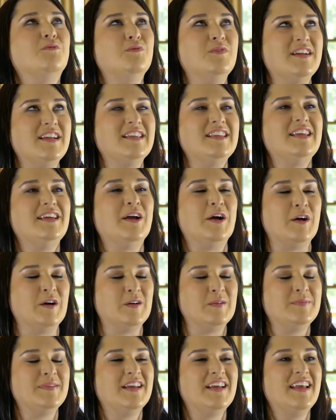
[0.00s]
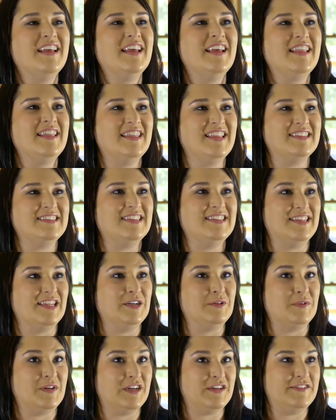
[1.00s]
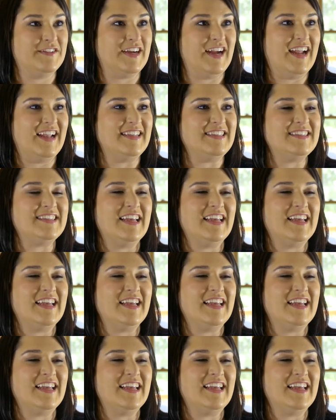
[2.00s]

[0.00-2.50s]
really hope this is gonna work for us.